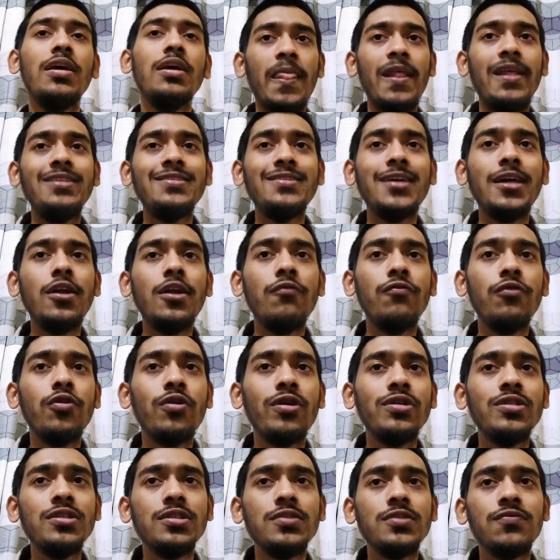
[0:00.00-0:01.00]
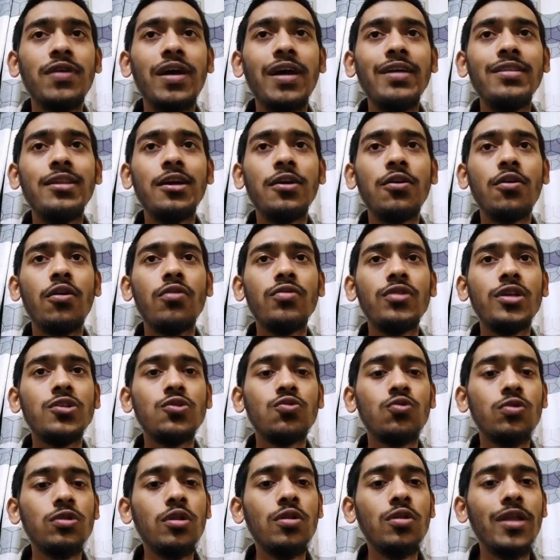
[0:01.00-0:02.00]
Inside of you can just find the context
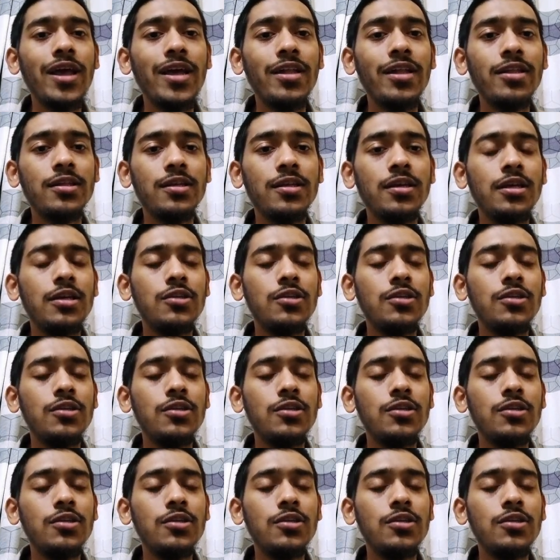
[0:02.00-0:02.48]
window length.